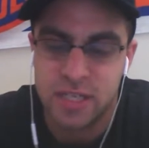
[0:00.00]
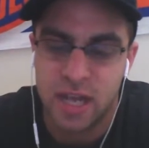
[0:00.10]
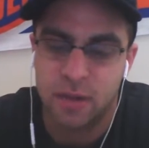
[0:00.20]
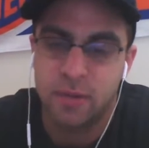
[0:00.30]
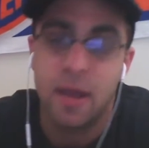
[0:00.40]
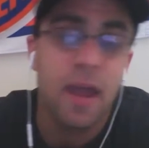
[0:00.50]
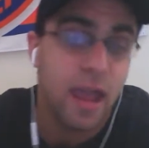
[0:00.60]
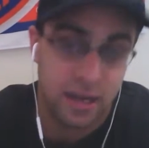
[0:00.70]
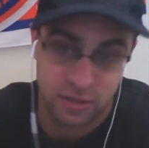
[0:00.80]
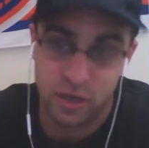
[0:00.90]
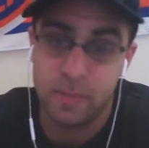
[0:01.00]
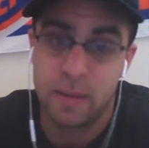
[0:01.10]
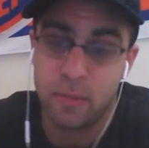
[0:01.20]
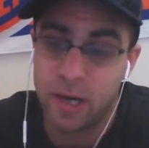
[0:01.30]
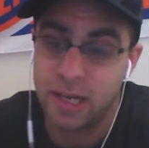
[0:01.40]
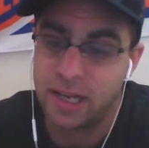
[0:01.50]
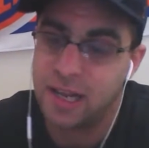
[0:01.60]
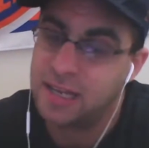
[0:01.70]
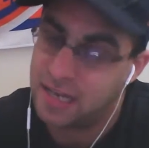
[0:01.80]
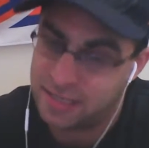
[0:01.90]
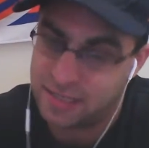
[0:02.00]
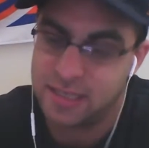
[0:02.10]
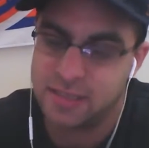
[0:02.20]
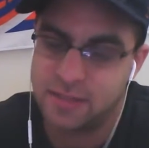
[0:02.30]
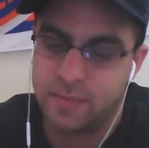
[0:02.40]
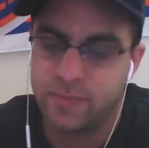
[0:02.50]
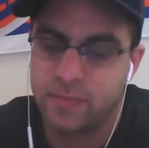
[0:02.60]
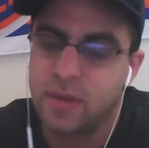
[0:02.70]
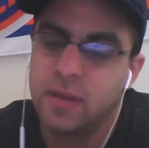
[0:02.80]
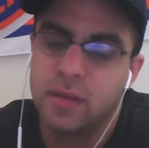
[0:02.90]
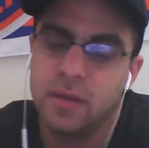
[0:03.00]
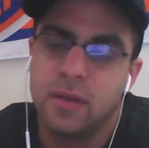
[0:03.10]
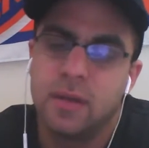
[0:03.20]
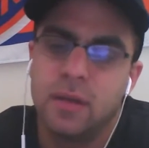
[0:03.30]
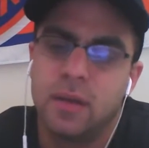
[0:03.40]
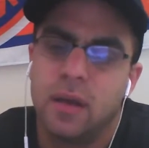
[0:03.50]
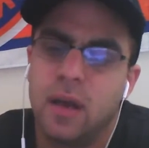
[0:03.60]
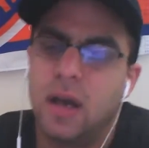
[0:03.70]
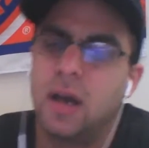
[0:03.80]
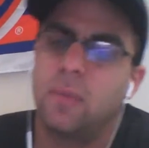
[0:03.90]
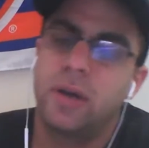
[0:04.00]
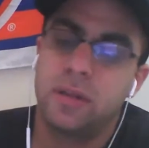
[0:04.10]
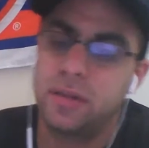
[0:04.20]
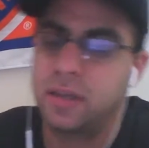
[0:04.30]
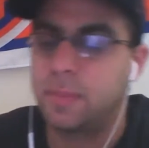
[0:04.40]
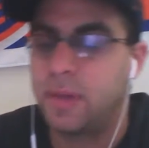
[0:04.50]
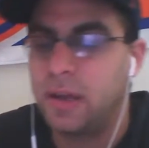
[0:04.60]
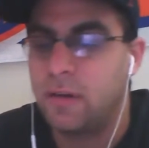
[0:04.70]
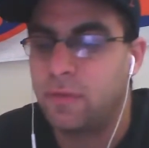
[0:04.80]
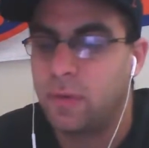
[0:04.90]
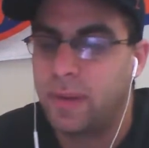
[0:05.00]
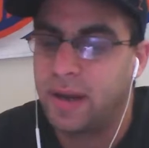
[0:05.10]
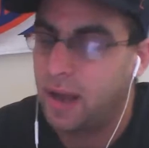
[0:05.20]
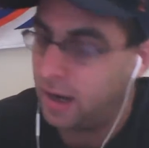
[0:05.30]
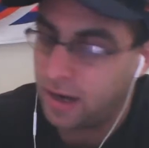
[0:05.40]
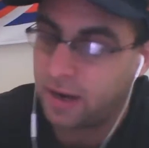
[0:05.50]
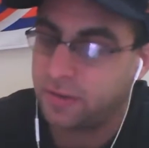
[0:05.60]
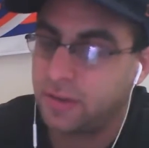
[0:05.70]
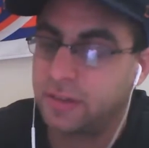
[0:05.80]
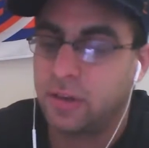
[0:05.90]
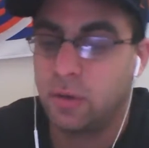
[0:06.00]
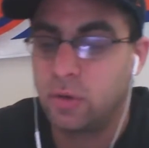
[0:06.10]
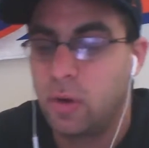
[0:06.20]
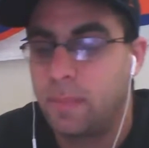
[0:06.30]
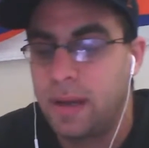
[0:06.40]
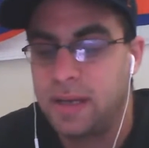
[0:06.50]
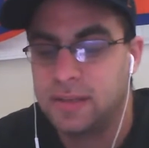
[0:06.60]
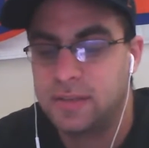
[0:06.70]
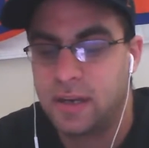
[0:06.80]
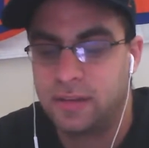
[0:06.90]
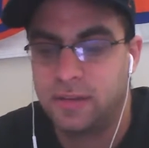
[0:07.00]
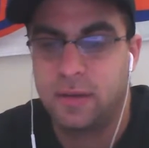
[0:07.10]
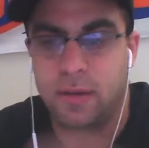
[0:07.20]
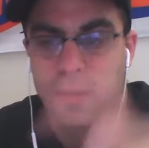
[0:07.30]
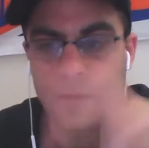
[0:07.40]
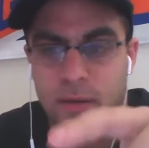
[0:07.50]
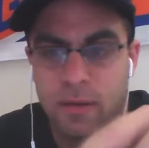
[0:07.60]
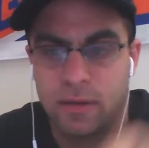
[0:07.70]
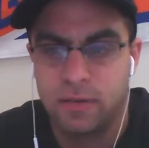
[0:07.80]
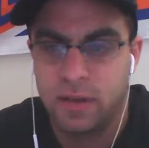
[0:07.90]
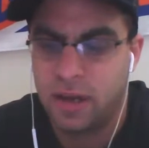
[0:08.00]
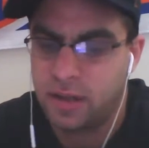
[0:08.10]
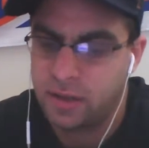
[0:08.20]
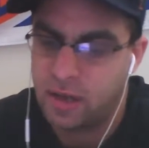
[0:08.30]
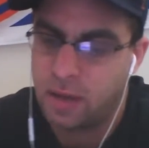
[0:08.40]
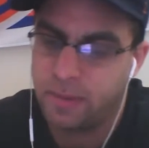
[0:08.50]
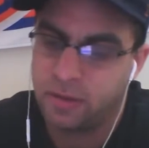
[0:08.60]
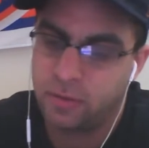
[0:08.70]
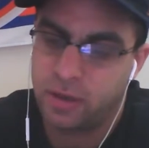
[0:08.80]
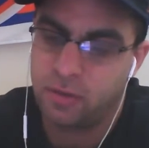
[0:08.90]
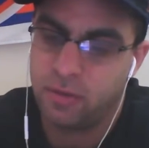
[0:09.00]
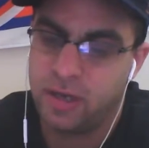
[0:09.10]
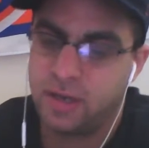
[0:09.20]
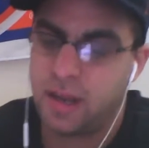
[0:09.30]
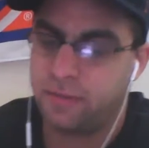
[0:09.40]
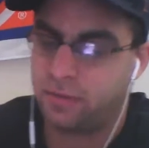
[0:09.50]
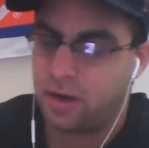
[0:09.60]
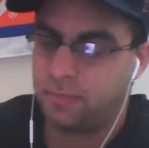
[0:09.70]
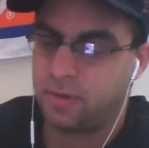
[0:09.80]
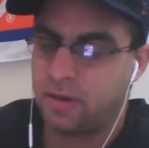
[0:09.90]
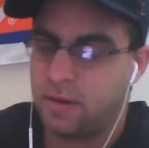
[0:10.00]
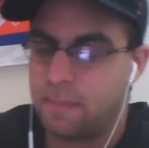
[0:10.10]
now. And it's going to be breaking. Yes, it is. What do you think of the playoff format? I'd honestly like to know your opinions on it. Say it in the comments so I can read it after I'm done